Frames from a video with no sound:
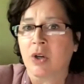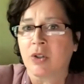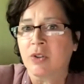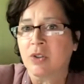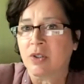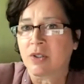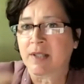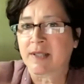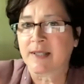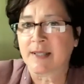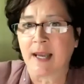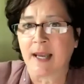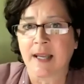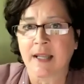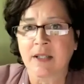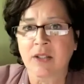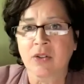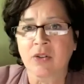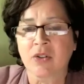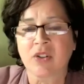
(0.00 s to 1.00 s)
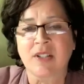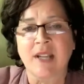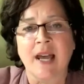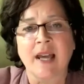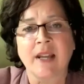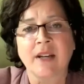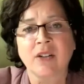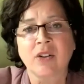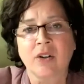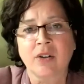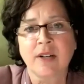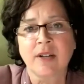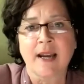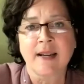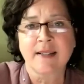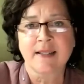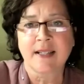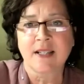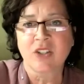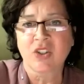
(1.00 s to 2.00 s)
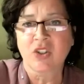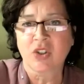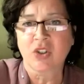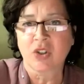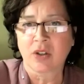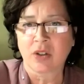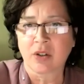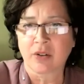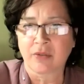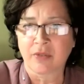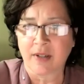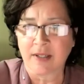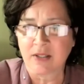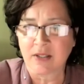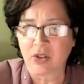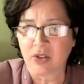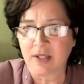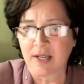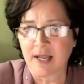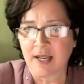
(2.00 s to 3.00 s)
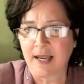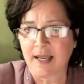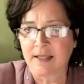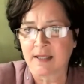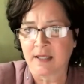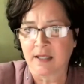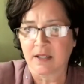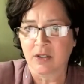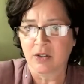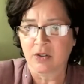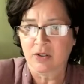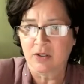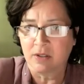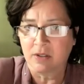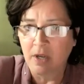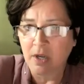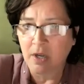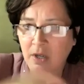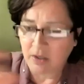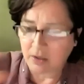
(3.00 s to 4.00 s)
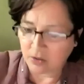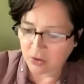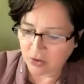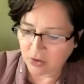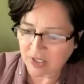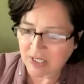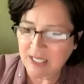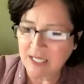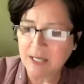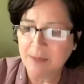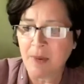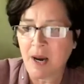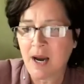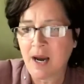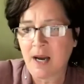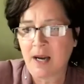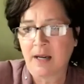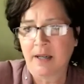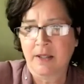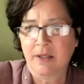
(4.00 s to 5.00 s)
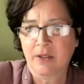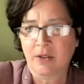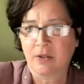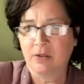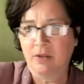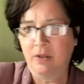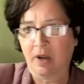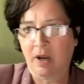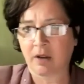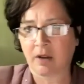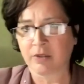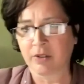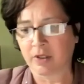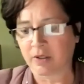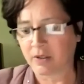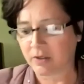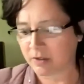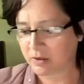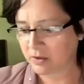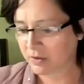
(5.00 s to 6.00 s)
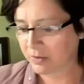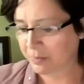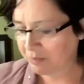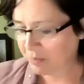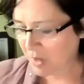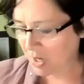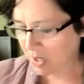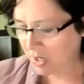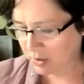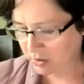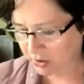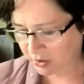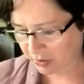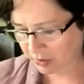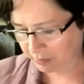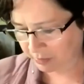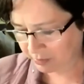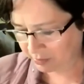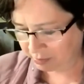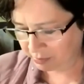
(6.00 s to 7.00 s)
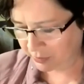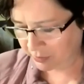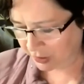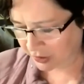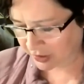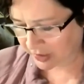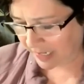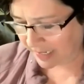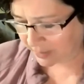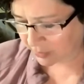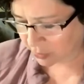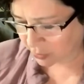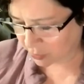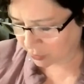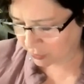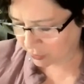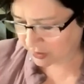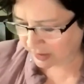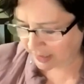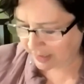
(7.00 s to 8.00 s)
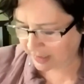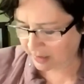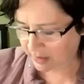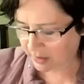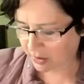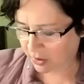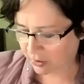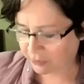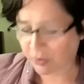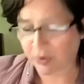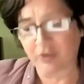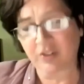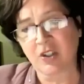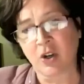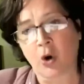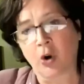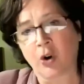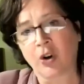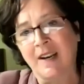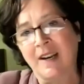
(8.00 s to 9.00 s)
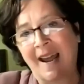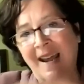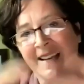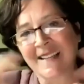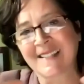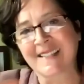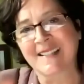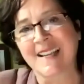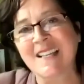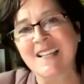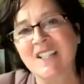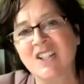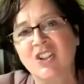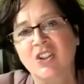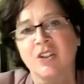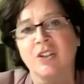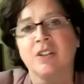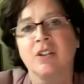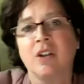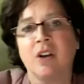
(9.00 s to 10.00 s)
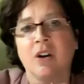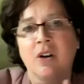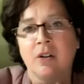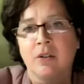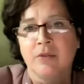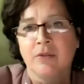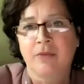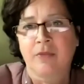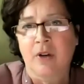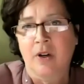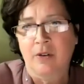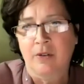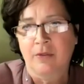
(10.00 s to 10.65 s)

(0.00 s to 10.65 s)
understand the standardization of internet and the schema, in all the standards of the organization of